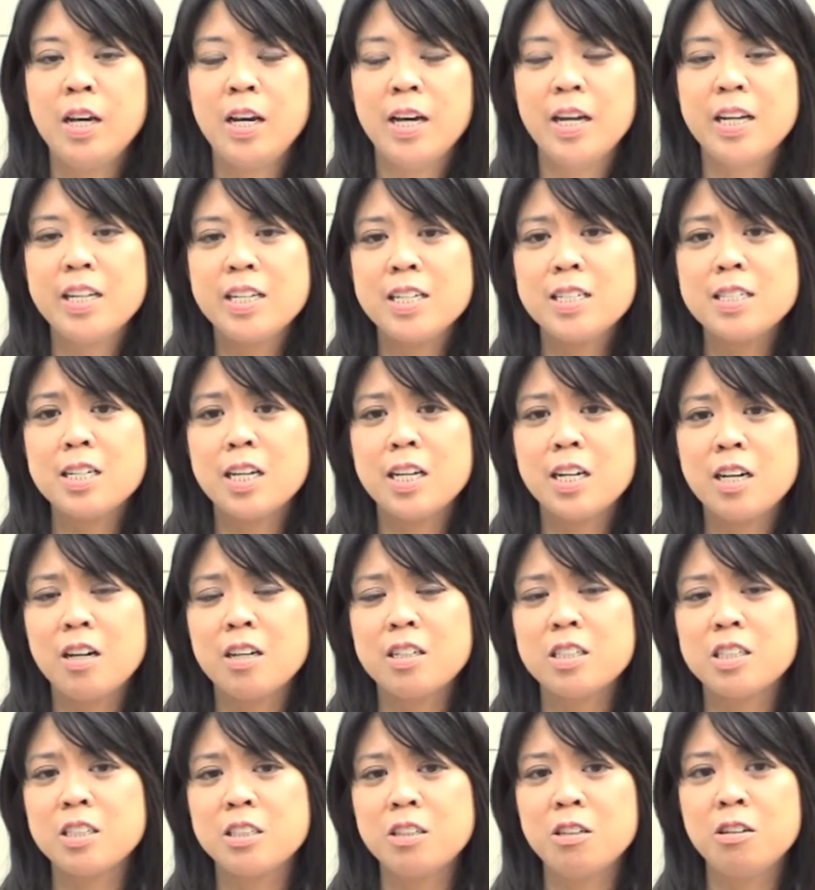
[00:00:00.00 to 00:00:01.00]
And as I
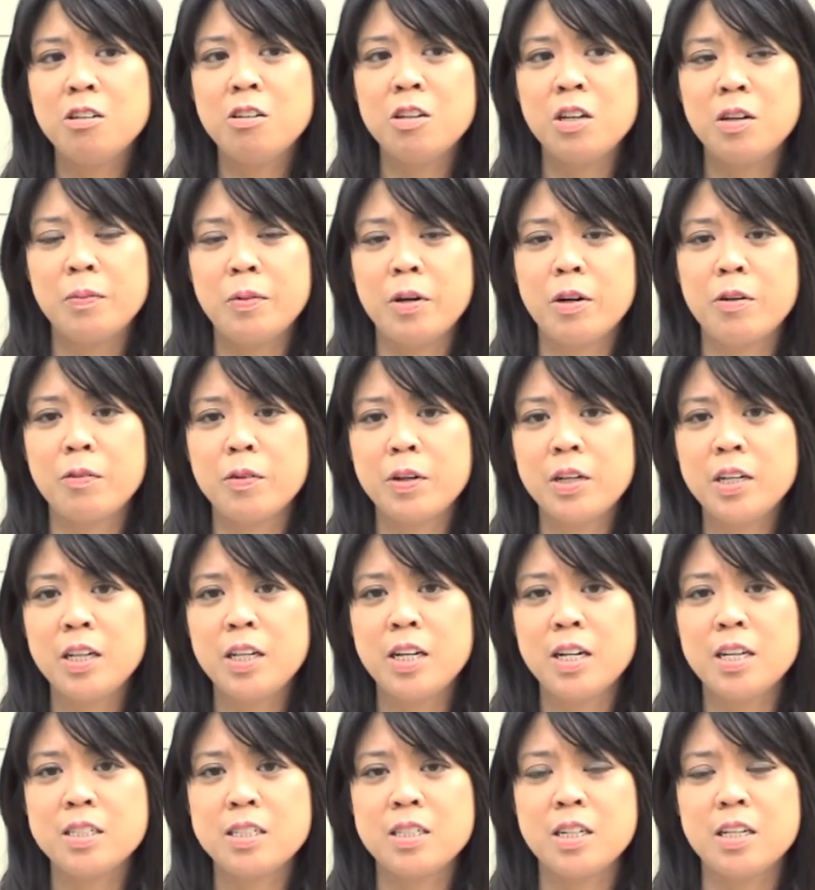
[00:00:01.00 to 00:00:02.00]
got to know him, I
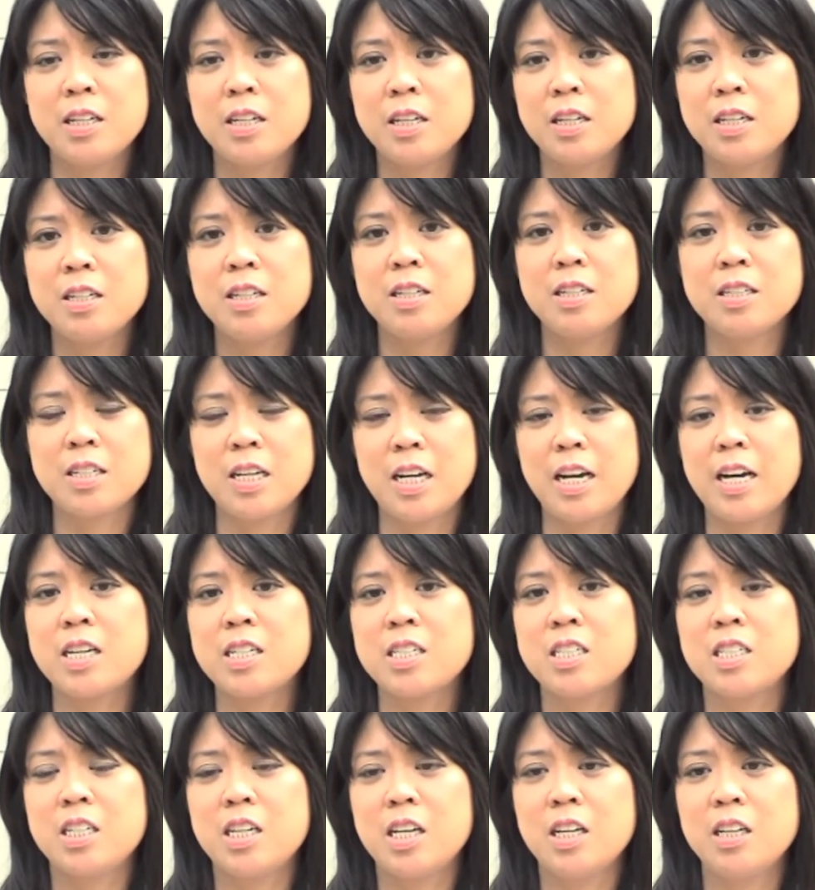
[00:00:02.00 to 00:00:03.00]
realized that he is
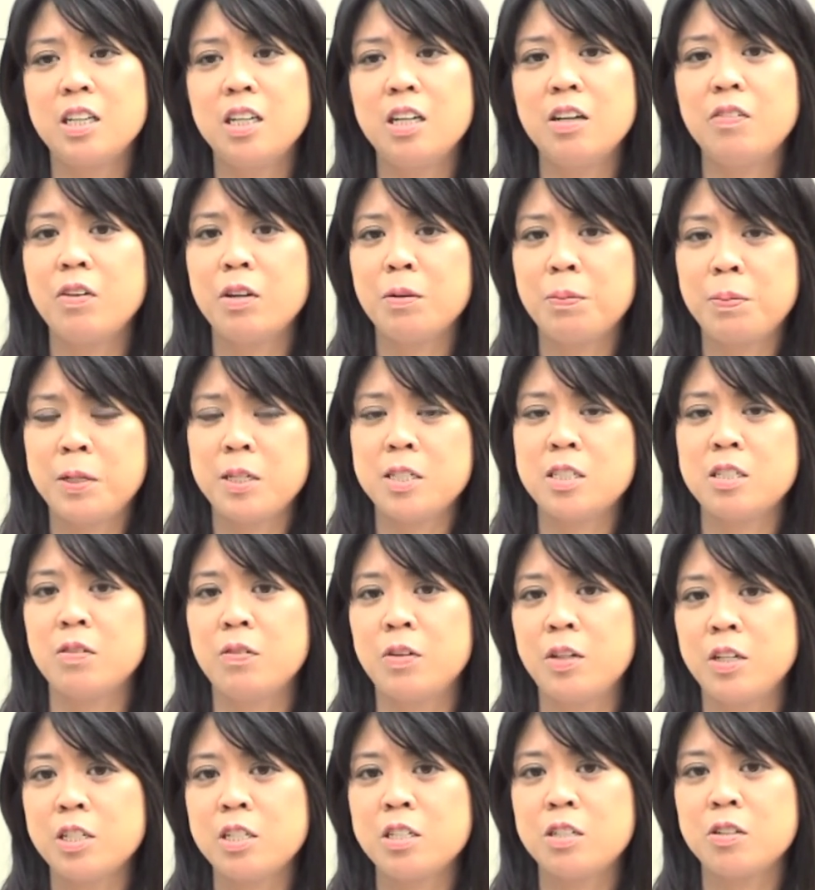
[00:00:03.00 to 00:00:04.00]
actually a living piece of
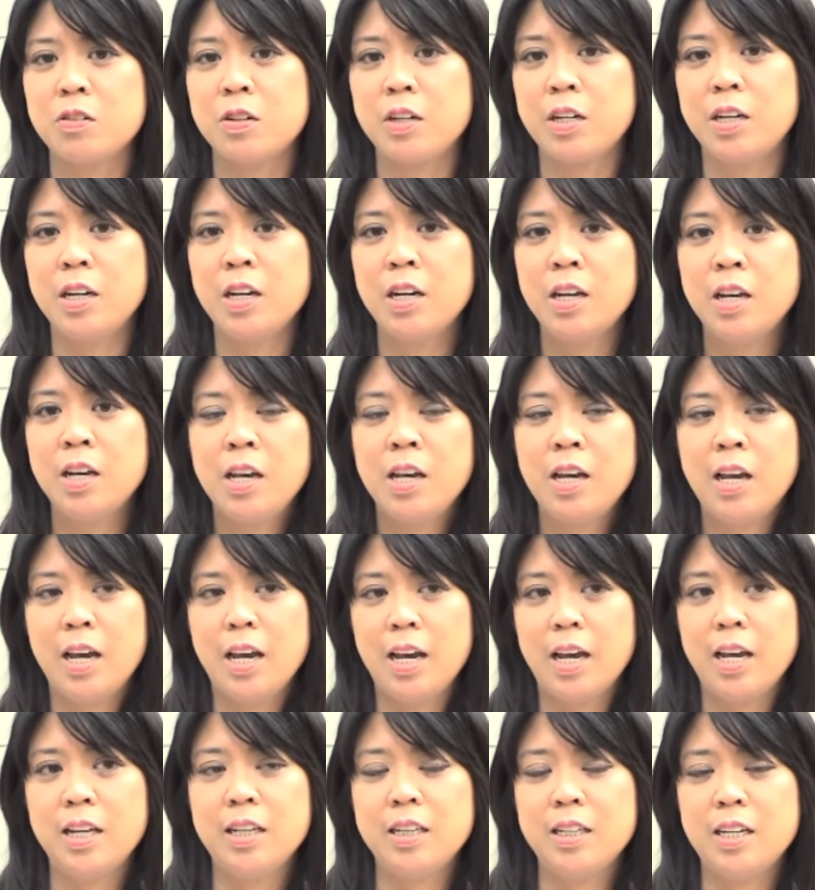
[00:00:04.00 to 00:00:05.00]
history
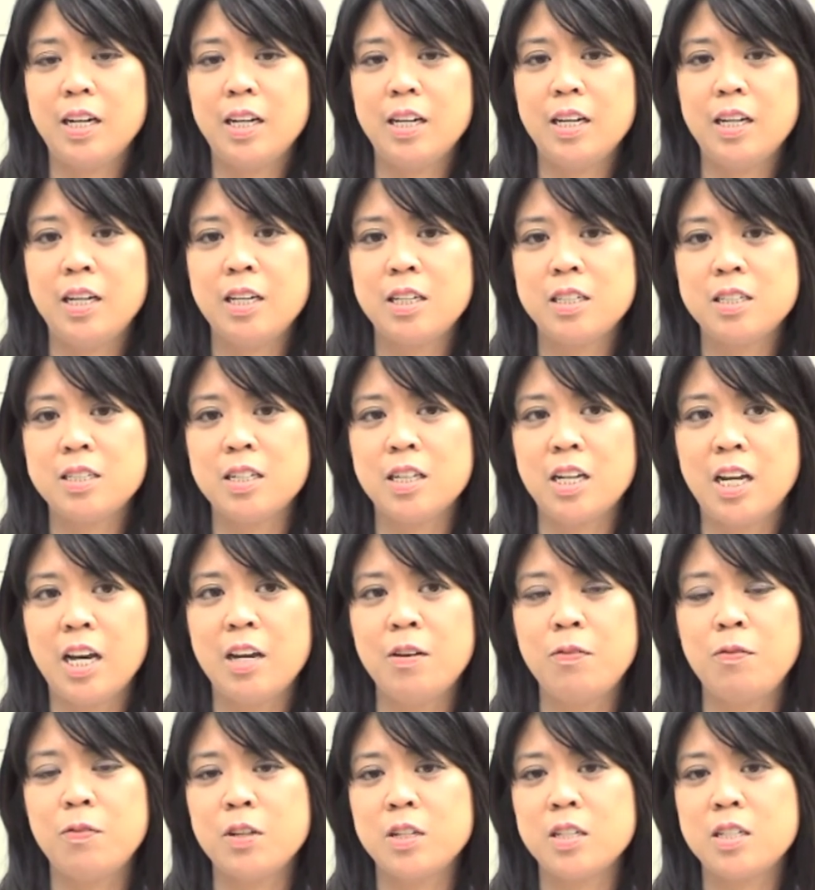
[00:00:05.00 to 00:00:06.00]
and that his
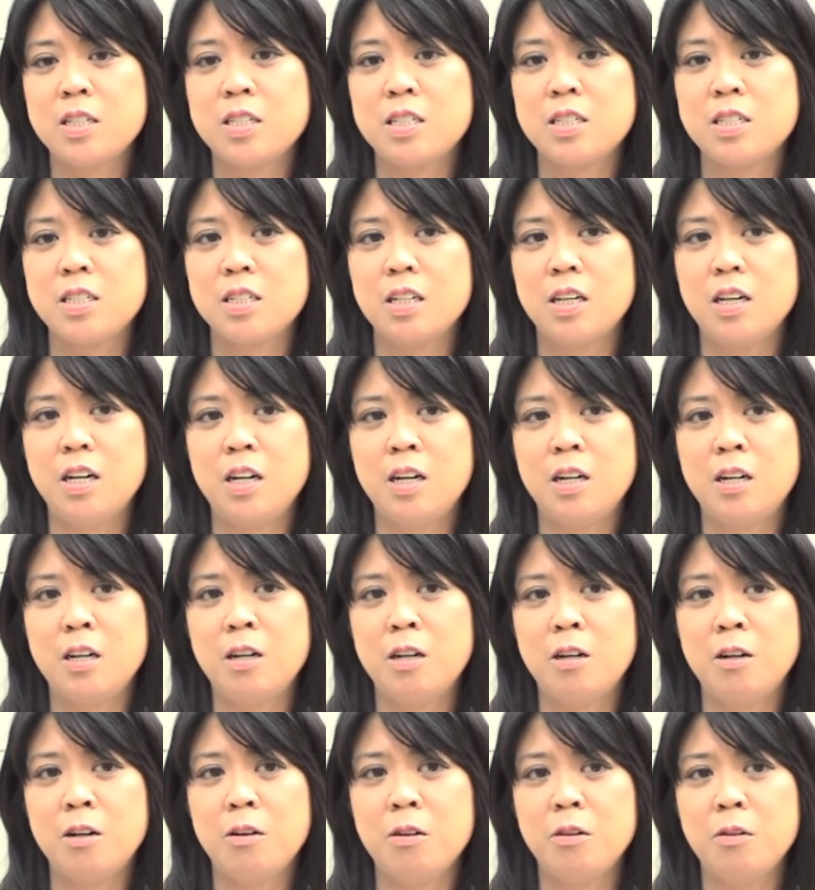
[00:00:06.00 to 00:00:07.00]
life is
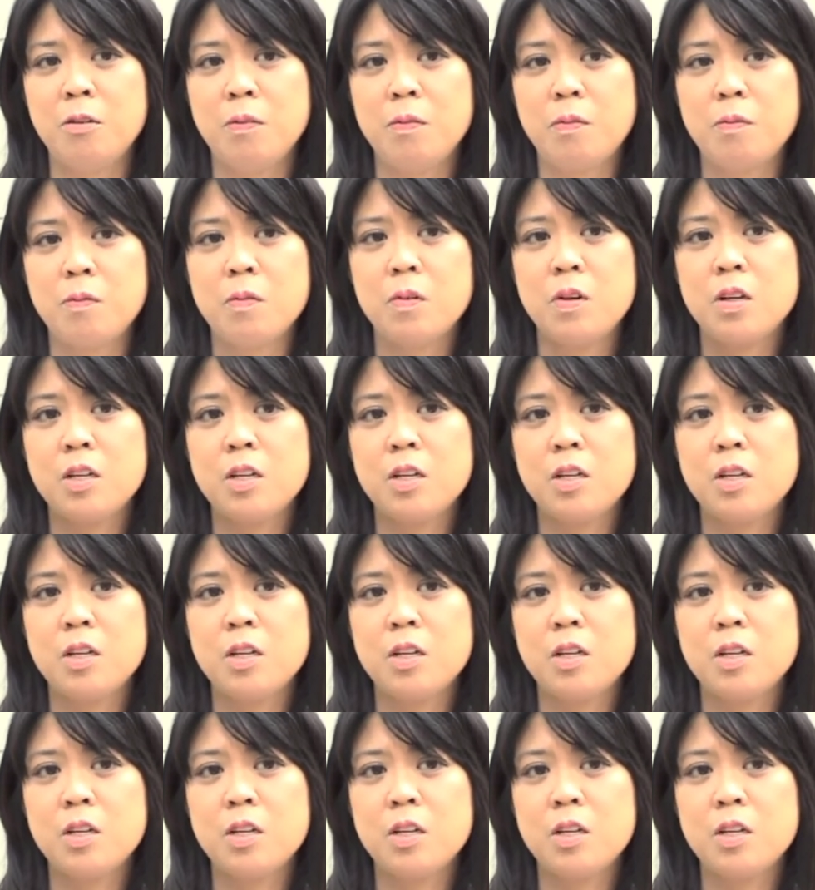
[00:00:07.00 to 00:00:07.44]
uh,